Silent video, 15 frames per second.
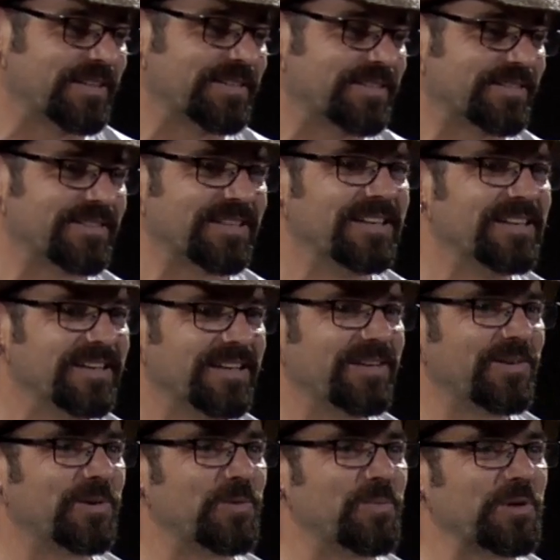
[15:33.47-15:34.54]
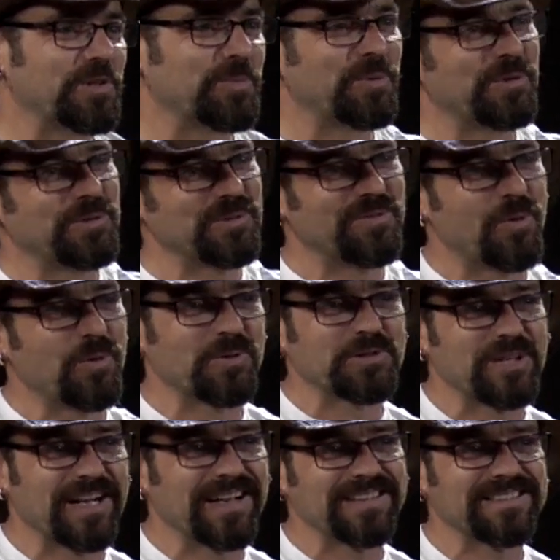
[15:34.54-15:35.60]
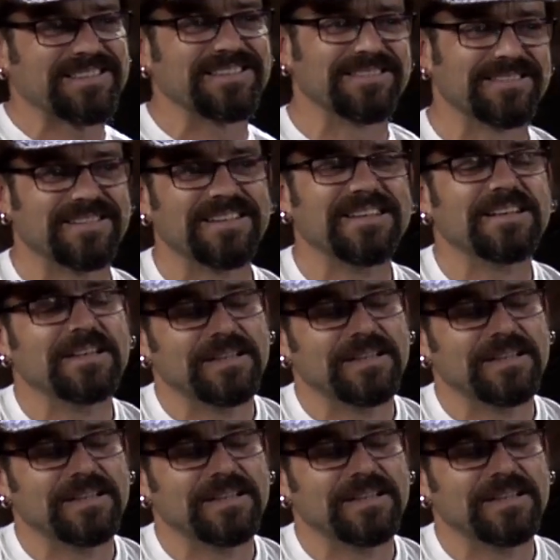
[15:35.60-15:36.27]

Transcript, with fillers: and you know multiple vocal tracks and